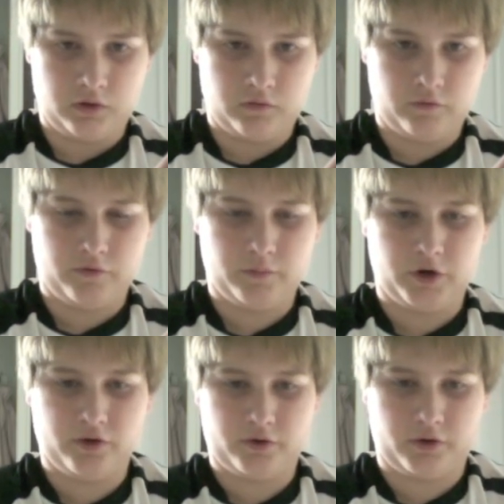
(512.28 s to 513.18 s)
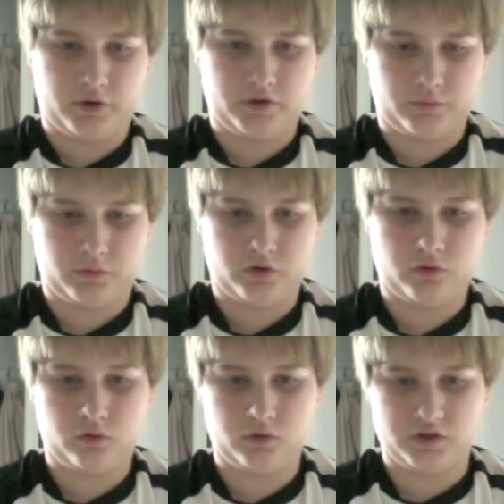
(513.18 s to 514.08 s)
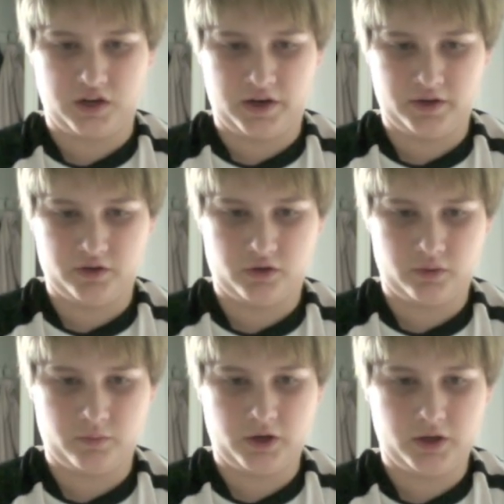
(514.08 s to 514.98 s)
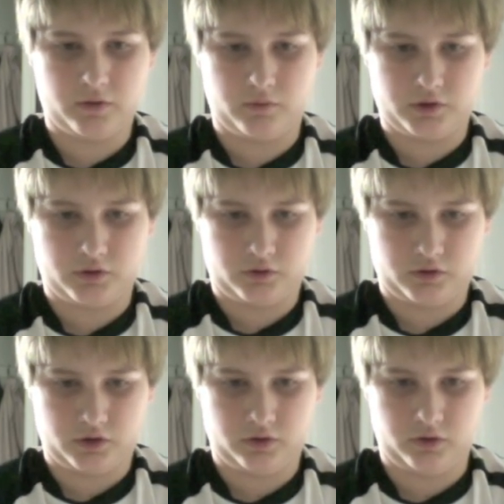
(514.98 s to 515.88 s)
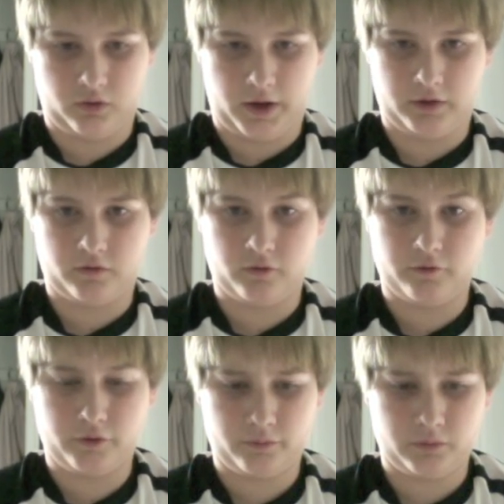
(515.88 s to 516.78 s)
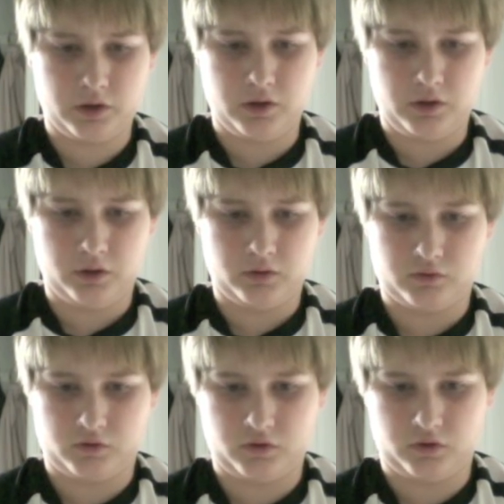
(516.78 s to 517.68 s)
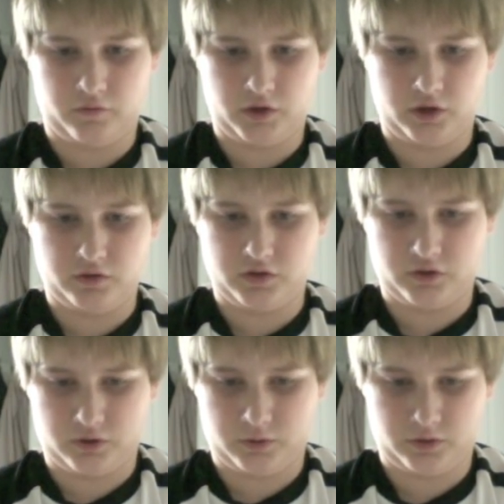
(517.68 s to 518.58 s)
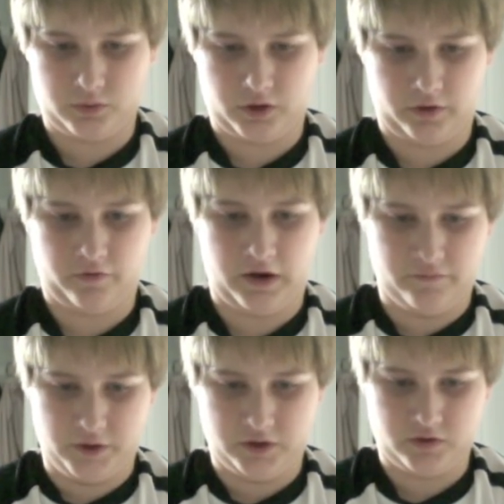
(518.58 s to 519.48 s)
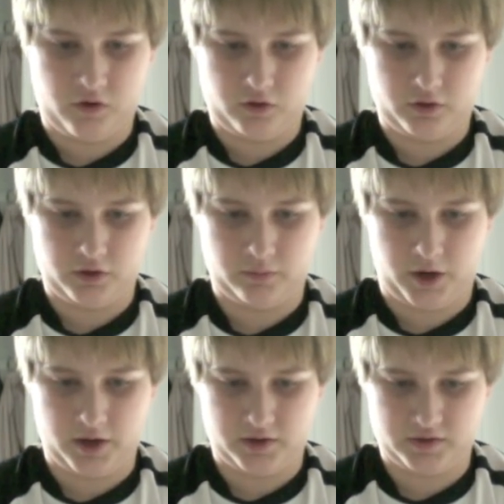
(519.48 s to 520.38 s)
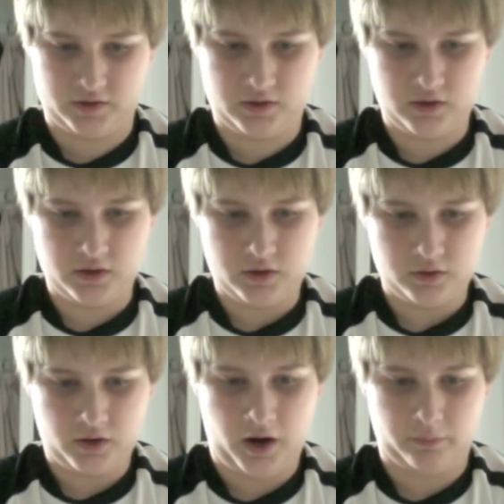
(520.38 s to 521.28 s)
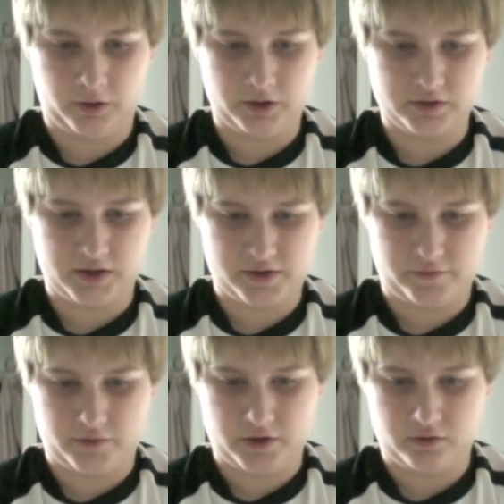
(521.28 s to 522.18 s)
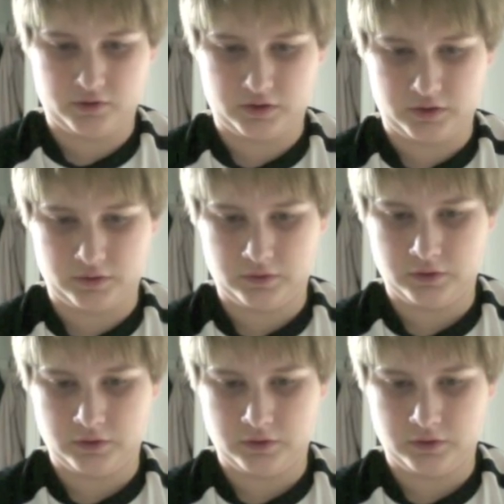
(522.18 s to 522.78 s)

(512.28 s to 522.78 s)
And from here there are some cool designs you can make, which I'll show you like 2 of them. I think the videos here are supposed to be like 5 minutes long, and mine is 9 minutes as of now, so.